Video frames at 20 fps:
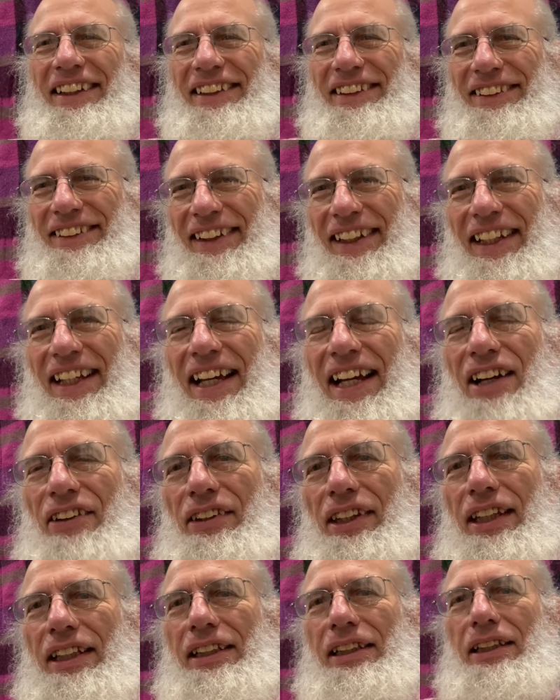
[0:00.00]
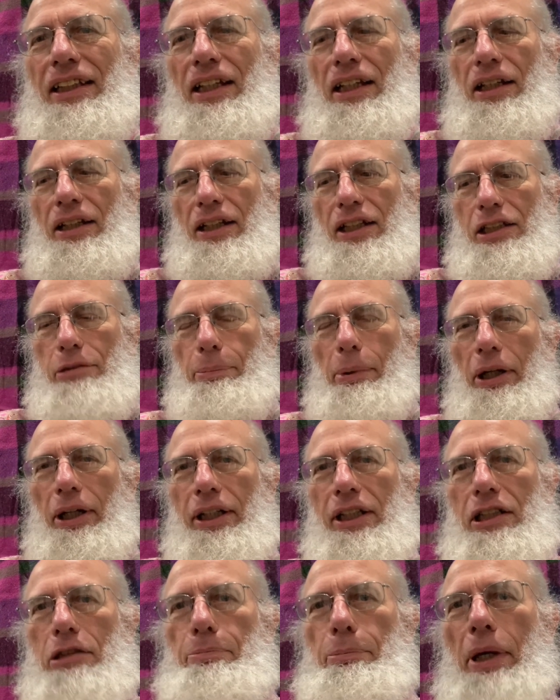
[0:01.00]
So anyhow, this
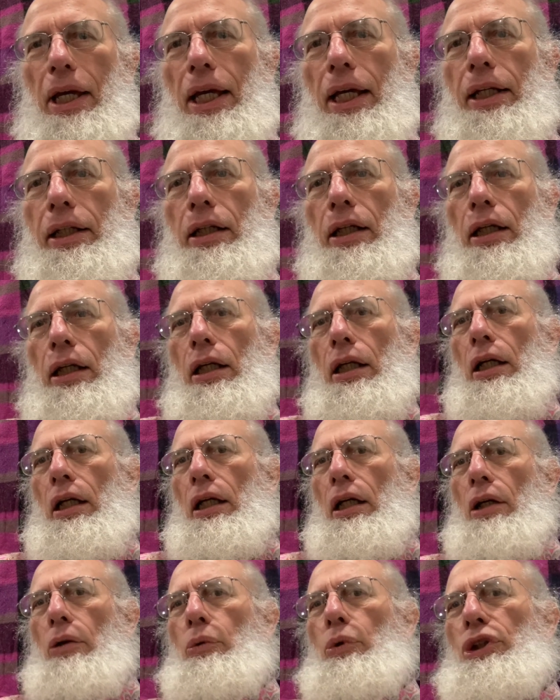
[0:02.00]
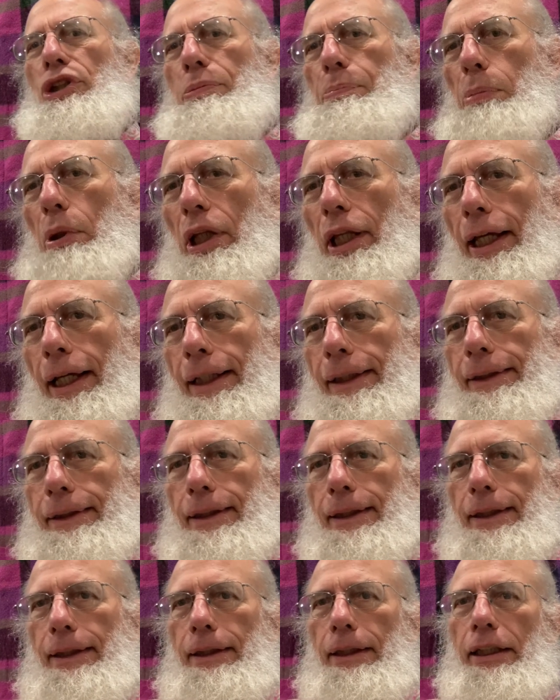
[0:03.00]
asparagus bed was
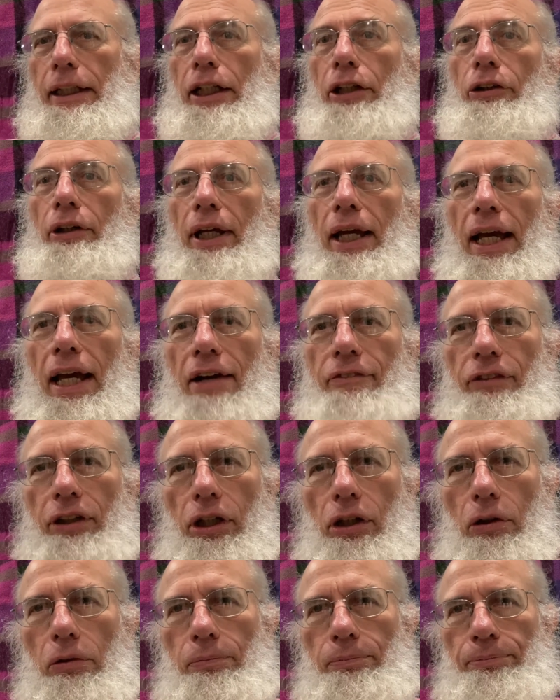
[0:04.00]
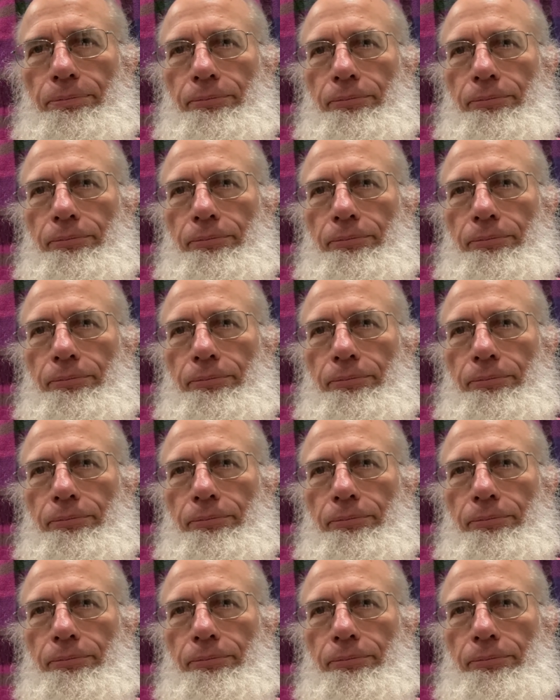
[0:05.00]
planted a year and a half ago.